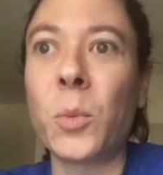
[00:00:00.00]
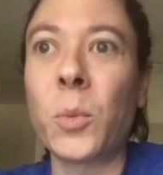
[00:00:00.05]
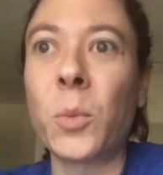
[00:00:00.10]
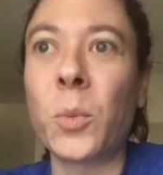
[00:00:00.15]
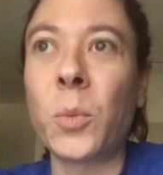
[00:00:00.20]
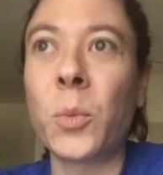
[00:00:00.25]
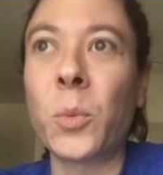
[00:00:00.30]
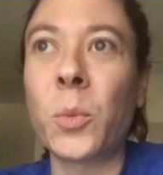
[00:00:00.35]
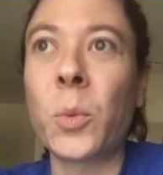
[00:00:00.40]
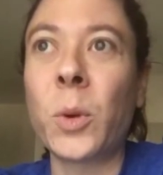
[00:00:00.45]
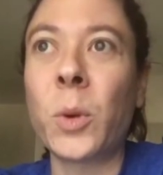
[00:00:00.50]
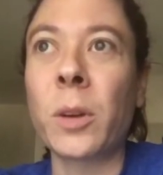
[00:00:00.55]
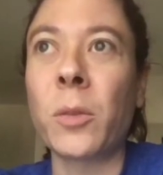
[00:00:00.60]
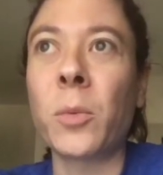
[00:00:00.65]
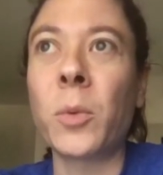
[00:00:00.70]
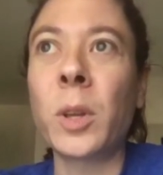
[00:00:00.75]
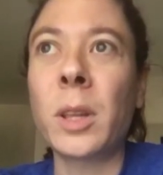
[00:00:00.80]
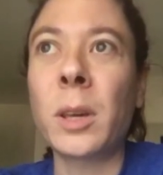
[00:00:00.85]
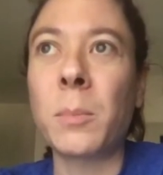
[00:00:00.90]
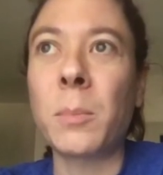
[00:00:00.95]
we're
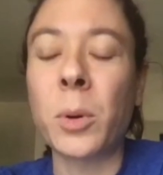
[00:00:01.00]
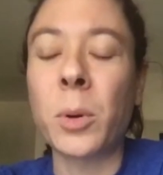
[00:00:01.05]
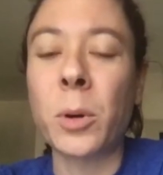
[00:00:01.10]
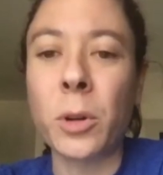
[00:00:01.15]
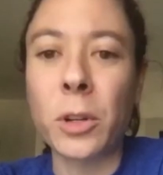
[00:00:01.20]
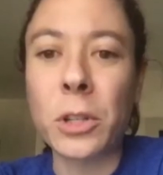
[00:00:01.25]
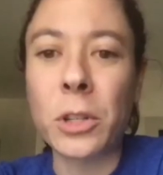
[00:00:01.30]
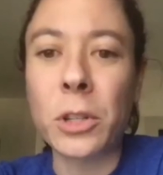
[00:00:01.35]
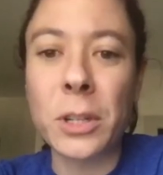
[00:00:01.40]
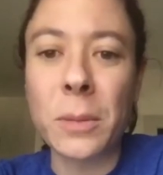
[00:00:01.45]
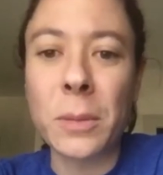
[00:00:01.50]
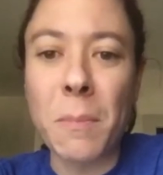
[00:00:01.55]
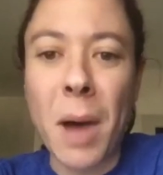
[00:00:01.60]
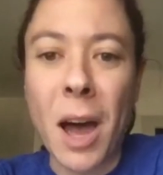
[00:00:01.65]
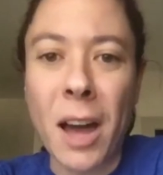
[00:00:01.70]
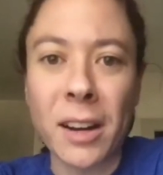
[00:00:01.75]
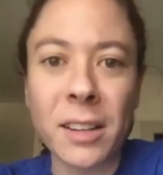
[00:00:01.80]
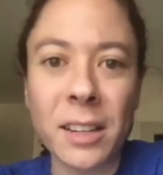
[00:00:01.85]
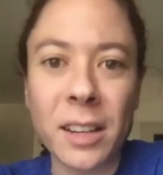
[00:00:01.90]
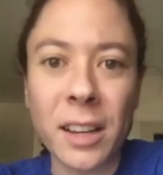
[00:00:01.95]
really pushed to
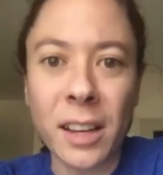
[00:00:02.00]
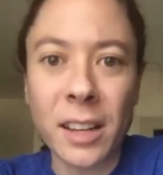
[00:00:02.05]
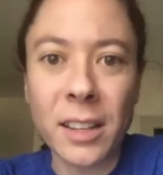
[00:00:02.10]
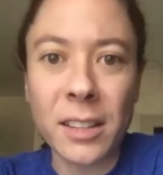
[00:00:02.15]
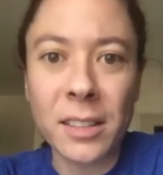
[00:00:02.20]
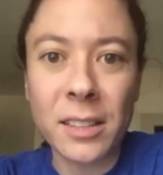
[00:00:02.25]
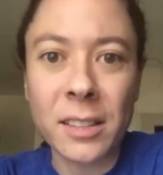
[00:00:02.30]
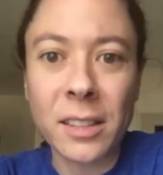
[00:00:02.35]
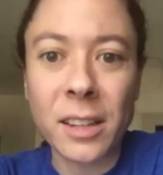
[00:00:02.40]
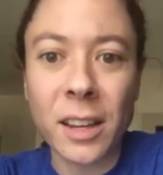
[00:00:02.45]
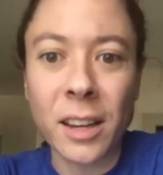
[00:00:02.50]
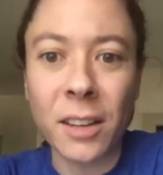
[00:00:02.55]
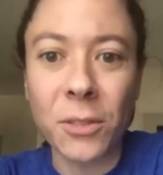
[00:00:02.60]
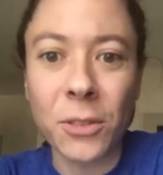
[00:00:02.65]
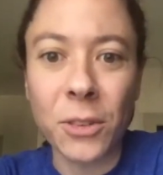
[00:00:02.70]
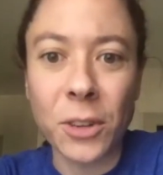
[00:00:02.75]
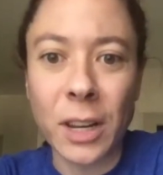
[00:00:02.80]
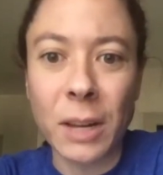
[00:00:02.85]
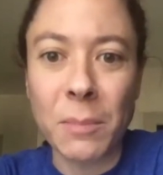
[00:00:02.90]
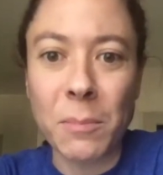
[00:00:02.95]
monetize
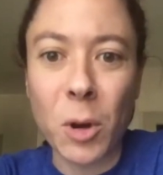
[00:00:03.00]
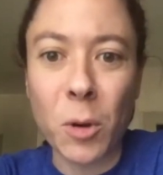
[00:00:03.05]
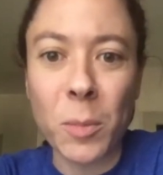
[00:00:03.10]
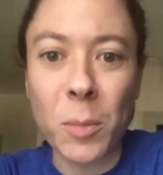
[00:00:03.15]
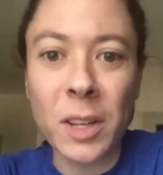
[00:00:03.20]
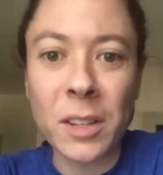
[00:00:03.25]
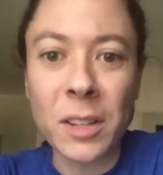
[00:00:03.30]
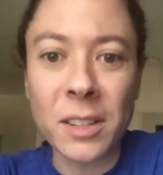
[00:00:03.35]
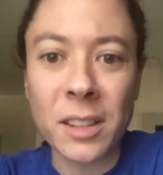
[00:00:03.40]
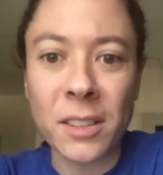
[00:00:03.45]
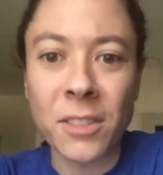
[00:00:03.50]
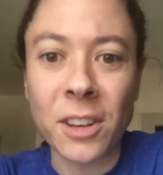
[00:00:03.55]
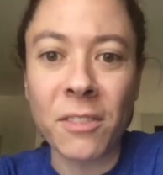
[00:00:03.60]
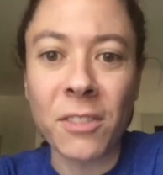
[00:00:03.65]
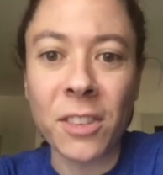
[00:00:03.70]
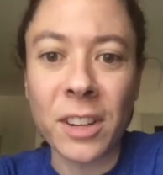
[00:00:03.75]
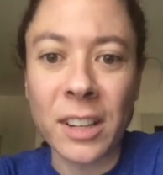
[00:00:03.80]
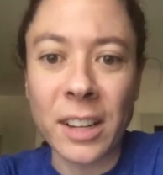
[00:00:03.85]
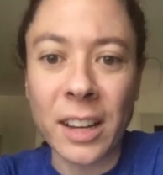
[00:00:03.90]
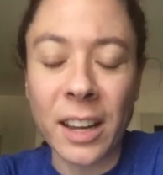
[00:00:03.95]
every moment of
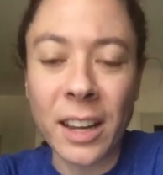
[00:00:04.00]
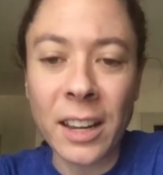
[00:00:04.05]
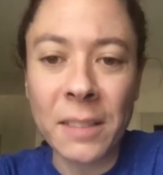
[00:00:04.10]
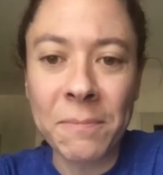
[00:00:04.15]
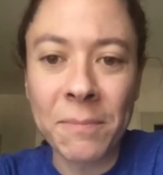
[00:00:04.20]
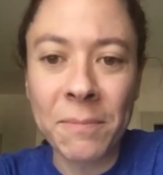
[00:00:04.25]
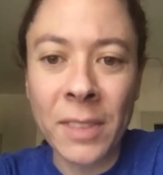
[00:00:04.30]
every day.